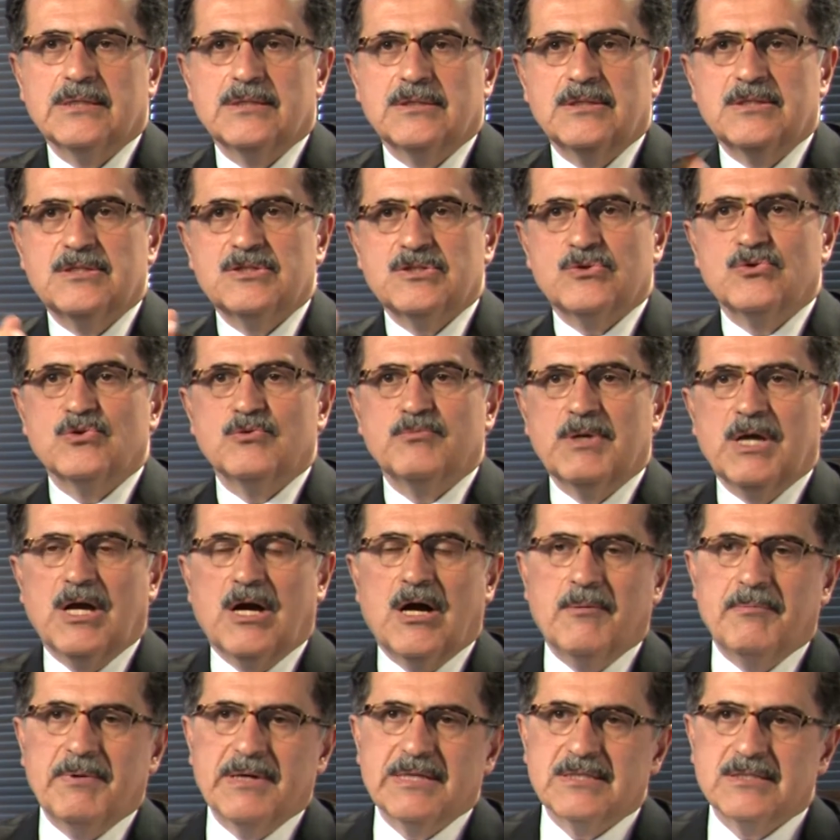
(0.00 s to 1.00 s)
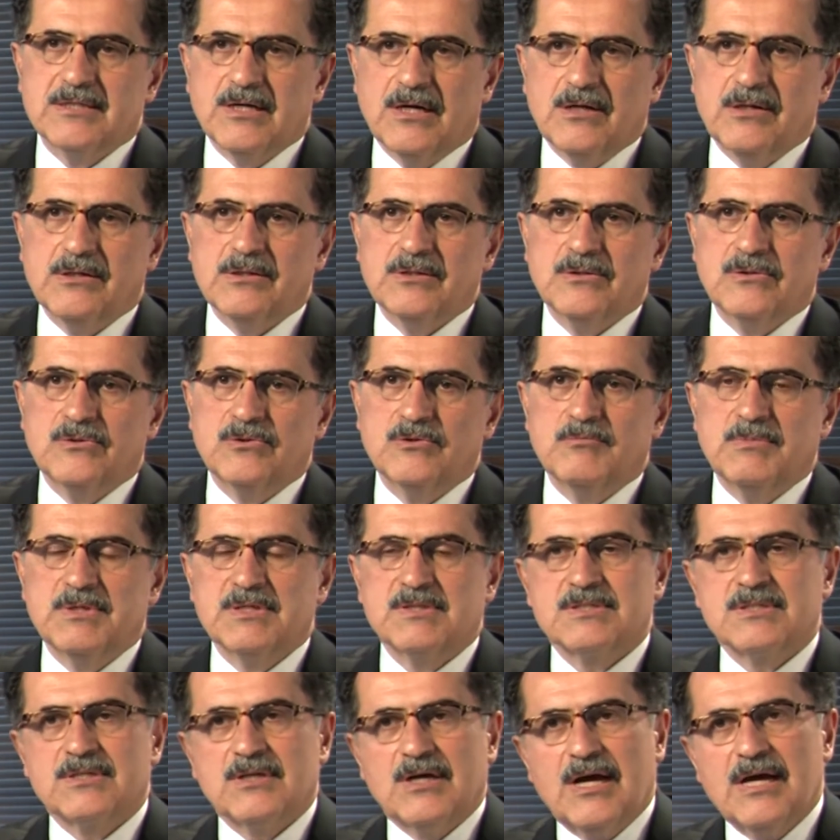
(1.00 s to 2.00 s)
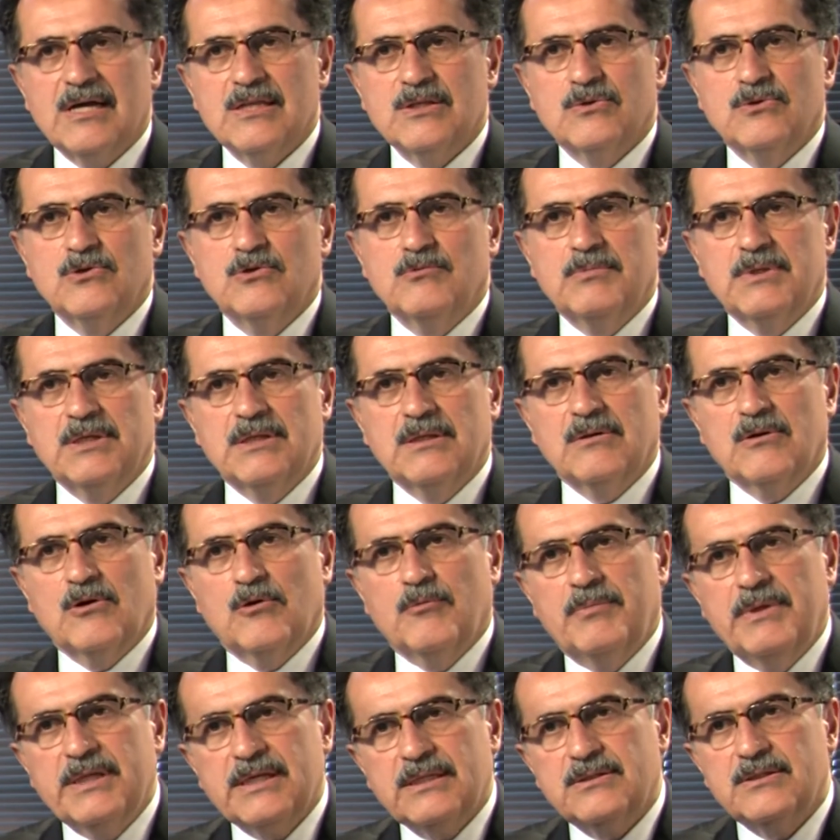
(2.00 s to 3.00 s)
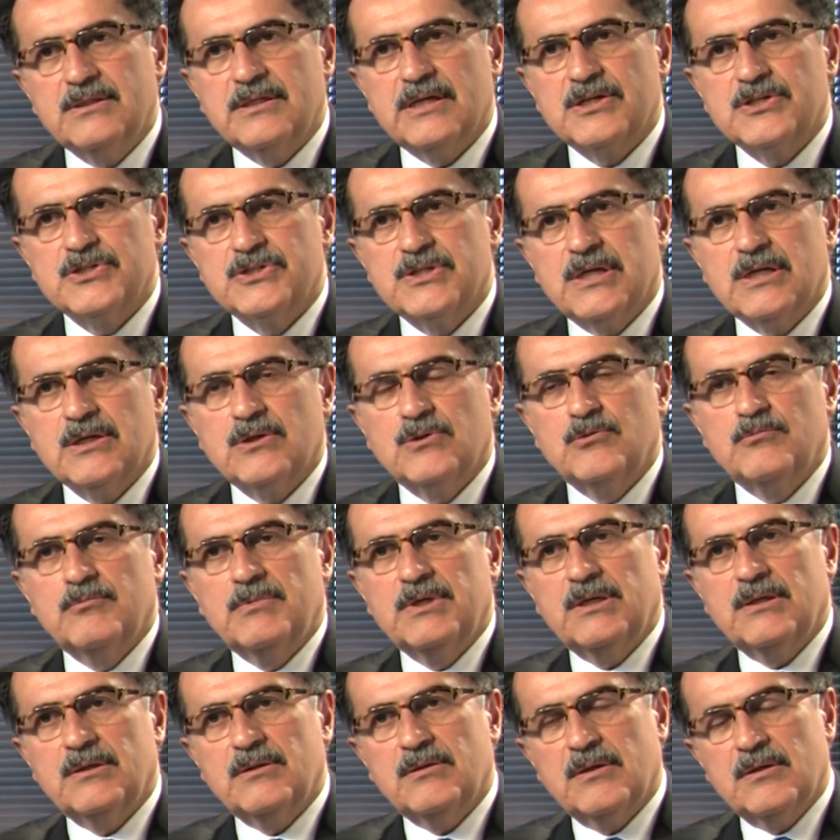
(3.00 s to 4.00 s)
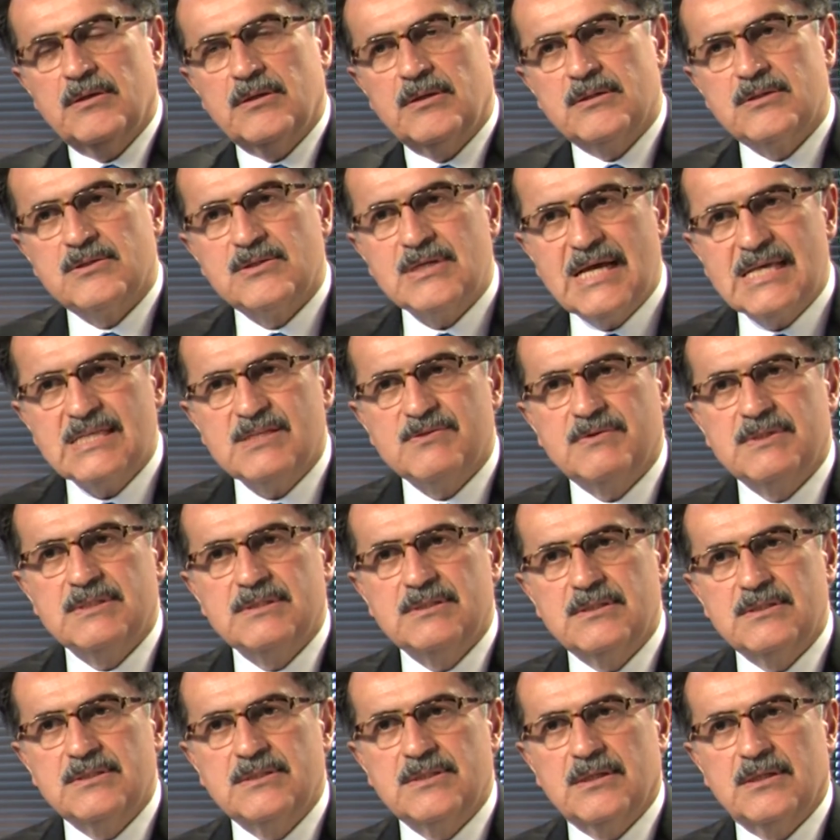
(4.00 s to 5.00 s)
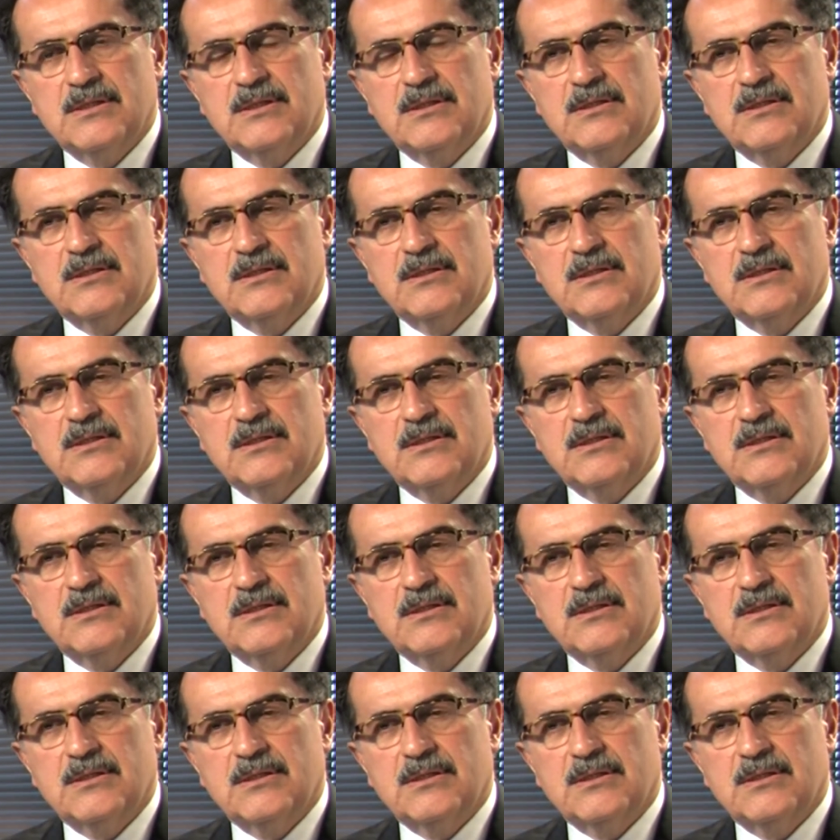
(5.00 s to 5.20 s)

This could be up and down, could be side, could be oblique direction, could be transverse